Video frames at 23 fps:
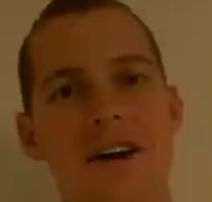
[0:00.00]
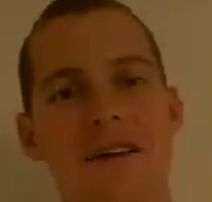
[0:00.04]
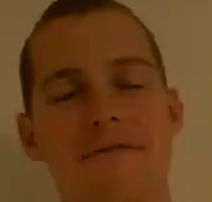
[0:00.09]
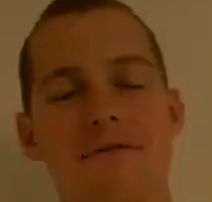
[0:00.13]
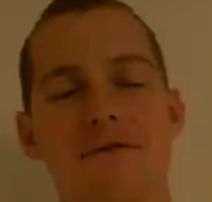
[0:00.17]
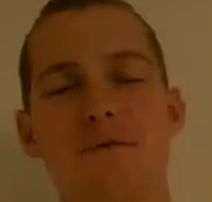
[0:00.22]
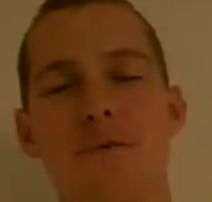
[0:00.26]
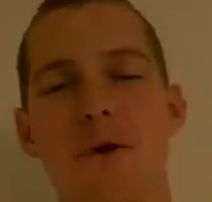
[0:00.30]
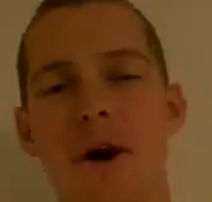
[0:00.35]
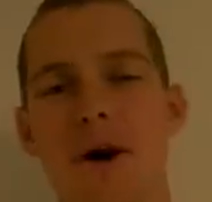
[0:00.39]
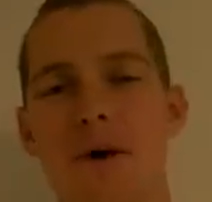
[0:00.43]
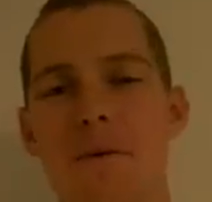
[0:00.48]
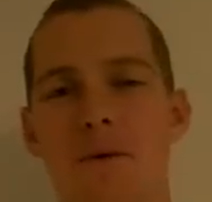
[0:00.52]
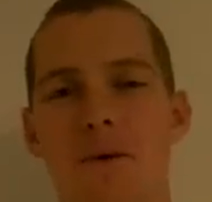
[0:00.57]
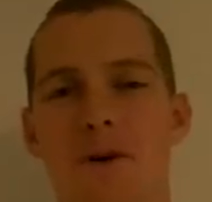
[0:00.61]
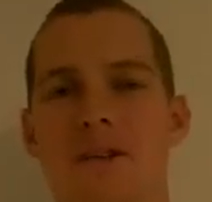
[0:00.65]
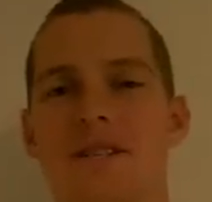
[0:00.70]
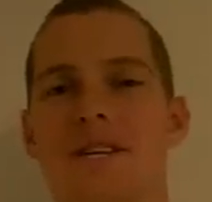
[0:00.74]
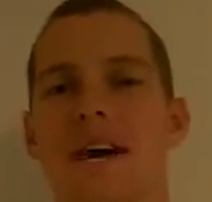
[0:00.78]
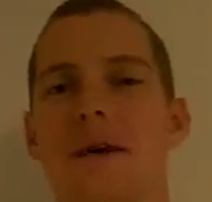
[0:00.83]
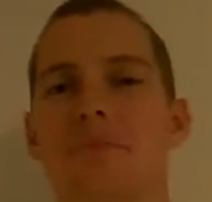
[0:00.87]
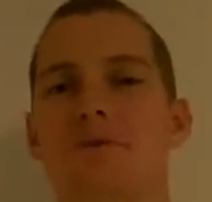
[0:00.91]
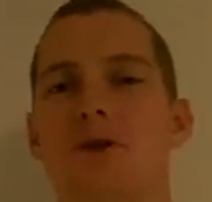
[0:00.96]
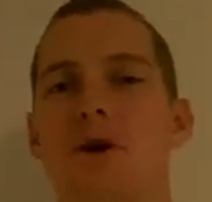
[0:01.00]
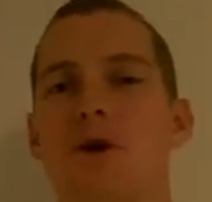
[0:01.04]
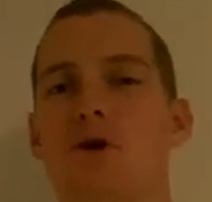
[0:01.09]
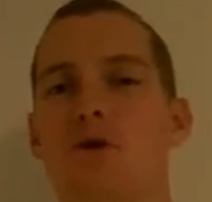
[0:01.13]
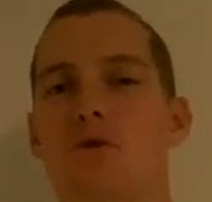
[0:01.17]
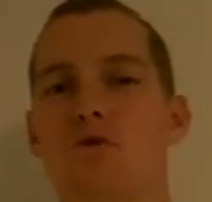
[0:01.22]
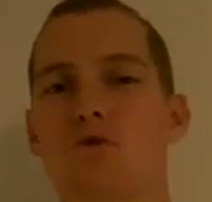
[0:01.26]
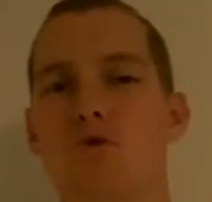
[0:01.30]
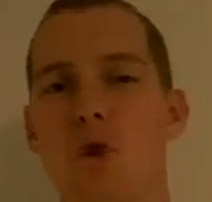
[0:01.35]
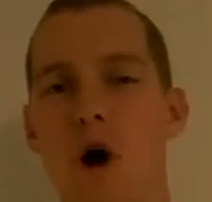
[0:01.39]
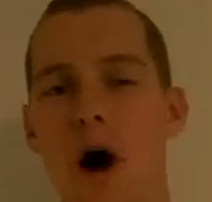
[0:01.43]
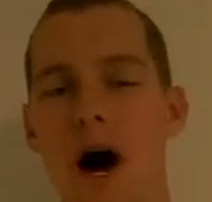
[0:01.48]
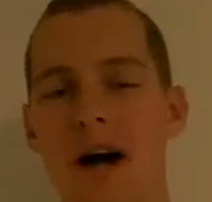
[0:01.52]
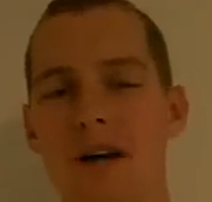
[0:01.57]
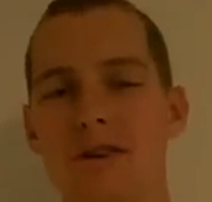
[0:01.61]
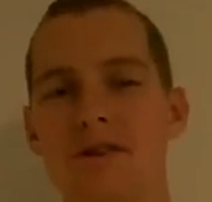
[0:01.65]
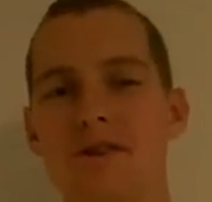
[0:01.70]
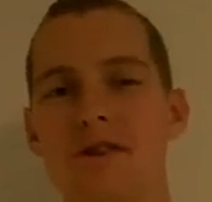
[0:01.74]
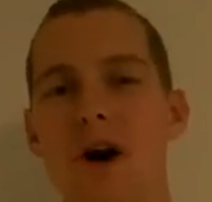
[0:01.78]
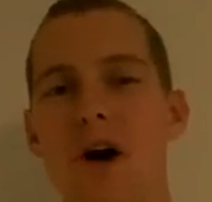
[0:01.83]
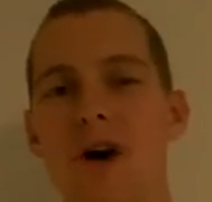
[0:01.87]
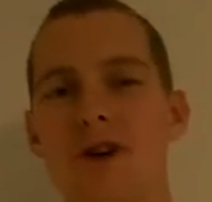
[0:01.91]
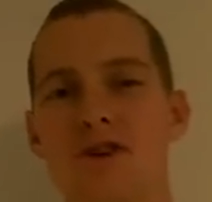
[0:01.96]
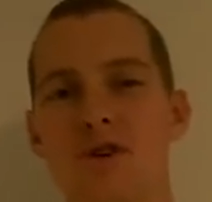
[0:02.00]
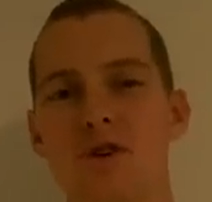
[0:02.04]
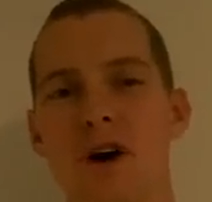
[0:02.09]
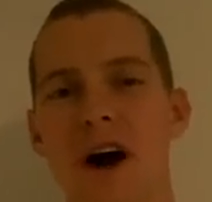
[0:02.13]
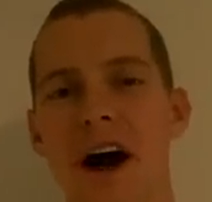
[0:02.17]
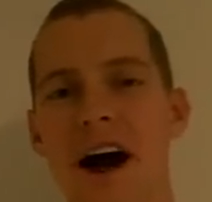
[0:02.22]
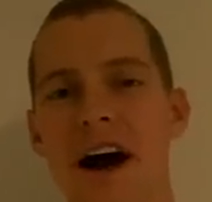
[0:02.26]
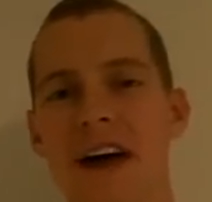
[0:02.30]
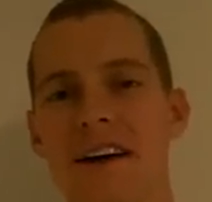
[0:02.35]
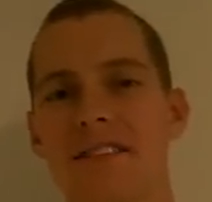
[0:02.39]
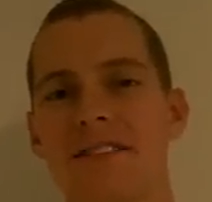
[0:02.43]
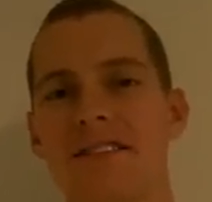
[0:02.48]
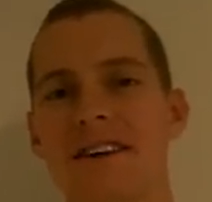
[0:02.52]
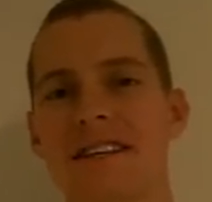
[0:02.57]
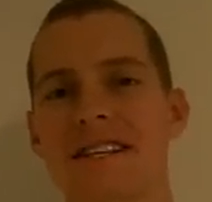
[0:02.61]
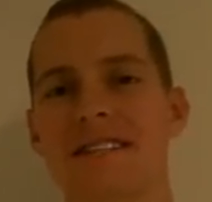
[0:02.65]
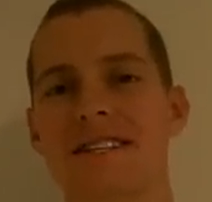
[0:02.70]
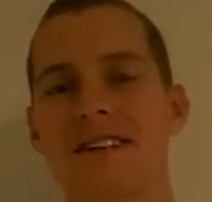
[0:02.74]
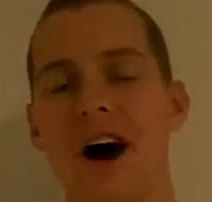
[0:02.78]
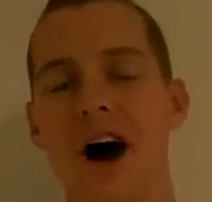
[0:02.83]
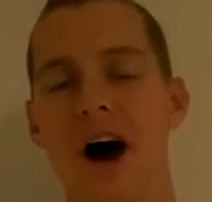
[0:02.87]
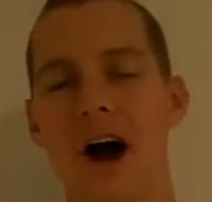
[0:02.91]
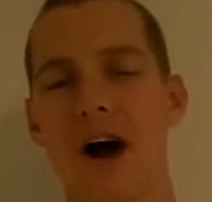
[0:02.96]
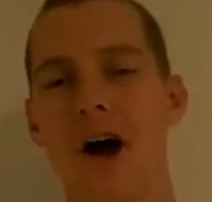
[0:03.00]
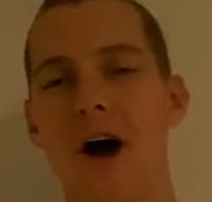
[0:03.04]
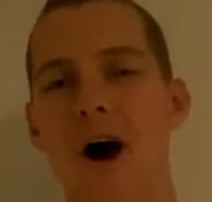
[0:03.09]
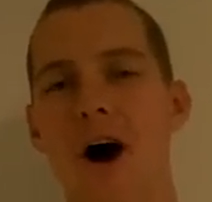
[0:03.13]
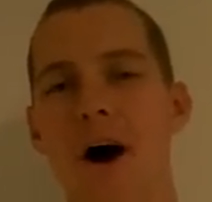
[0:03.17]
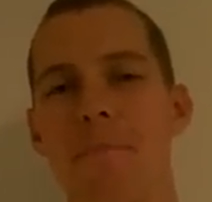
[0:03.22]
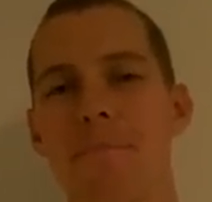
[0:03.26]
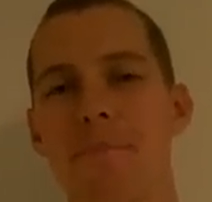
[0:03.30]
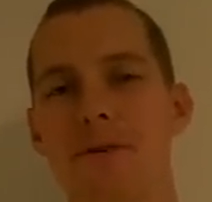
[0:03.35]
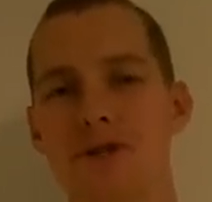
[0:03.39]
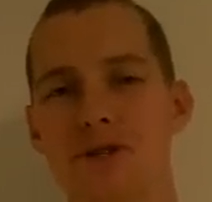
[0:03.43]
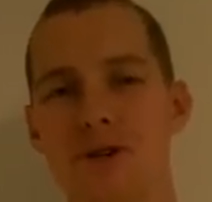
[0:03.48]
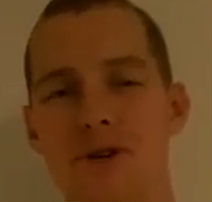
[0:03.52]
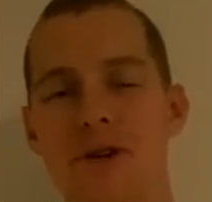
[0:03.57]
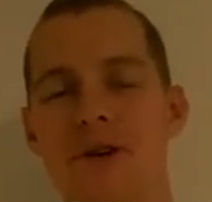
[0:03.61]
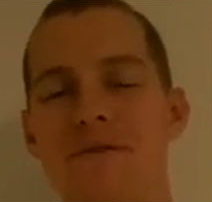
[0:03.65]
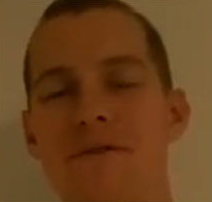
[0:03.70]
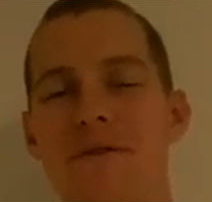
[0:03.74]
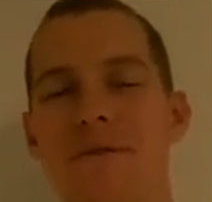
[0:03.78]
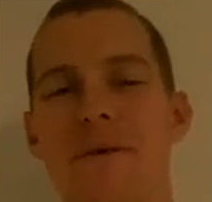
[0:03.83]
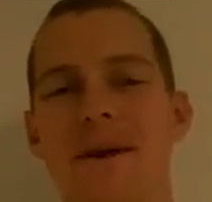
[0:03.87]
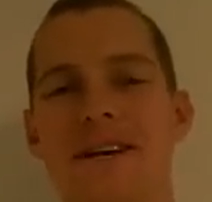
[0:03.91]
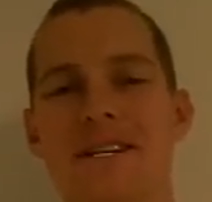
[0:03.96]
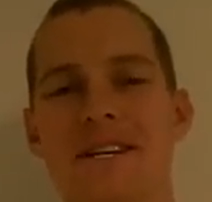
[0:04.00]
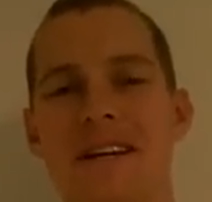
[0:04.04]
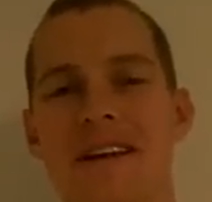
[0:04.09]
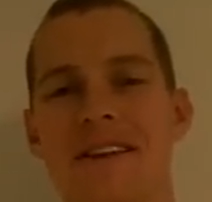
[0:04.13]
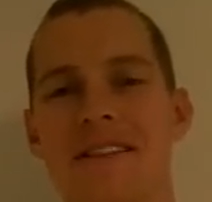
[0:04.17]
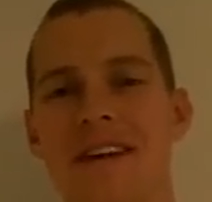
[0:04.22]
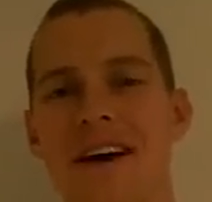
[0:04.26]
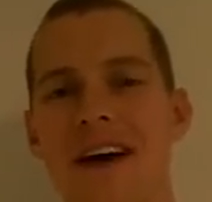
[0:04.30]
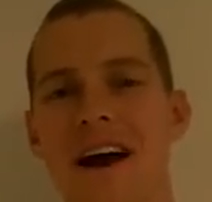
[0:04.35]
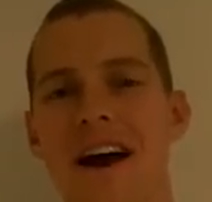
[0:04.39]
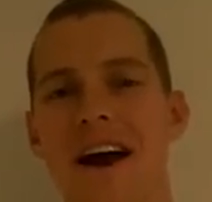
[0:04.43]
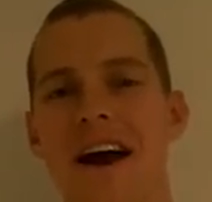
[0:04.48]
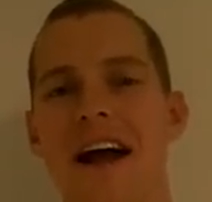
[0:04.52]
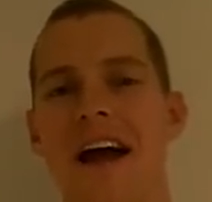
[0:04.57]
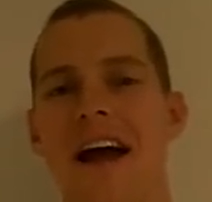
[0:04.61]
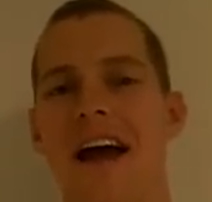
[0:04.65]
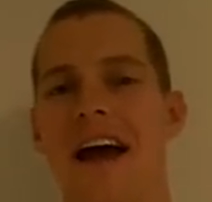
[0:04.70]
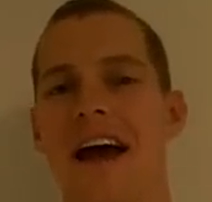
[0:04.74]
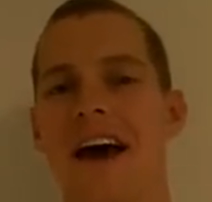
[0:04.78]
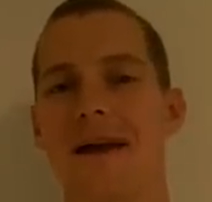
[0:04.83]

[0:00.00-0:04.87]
If you want any more tips, go to rockstartriathlete.com, put your information in there,